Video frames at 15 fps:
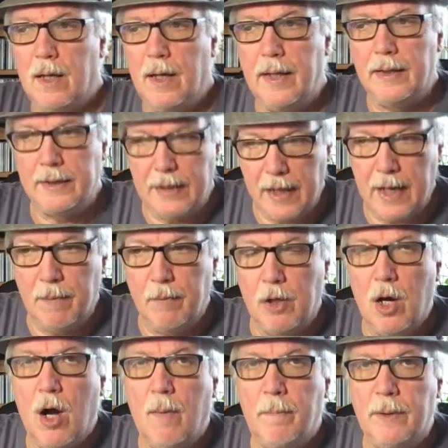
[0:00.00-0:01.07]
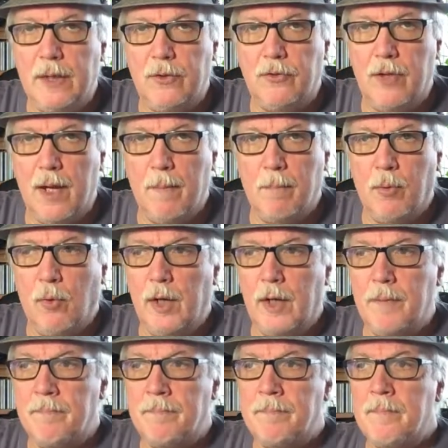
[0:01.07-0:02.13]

and game company standpoint,